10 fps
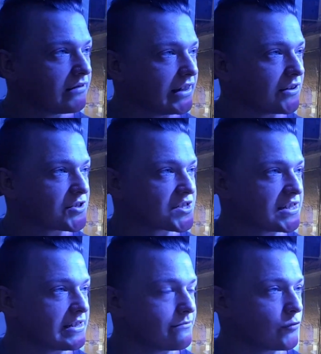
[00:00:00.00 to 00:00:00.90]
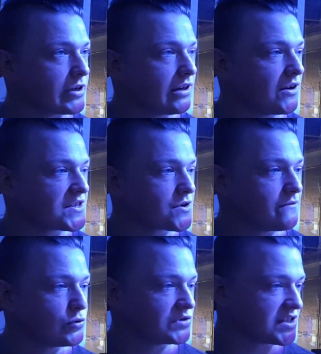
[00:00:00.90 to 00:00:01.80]
and I just didn't even realise, so
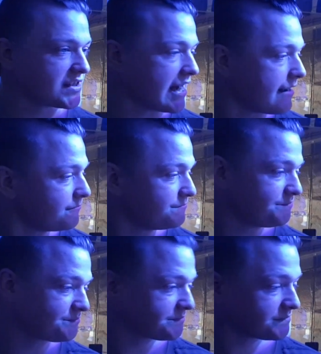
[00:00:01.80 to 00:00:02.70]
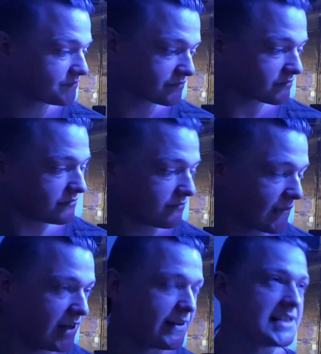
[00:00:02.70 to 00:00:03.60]
I've altered that.
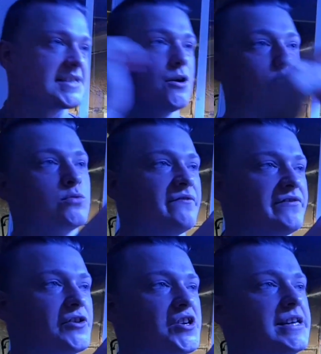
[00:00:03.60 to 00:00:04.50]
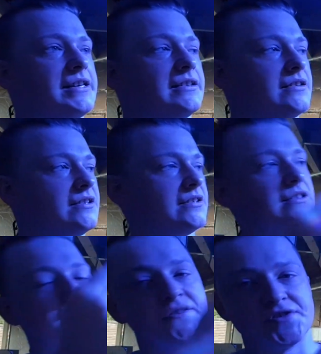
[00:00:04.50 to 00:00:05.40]
That's the old 130,
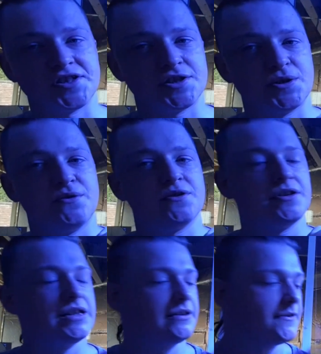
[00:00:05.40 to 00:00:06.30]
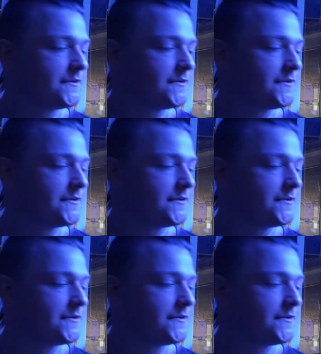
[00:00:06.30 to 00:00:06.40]
the other's a 230.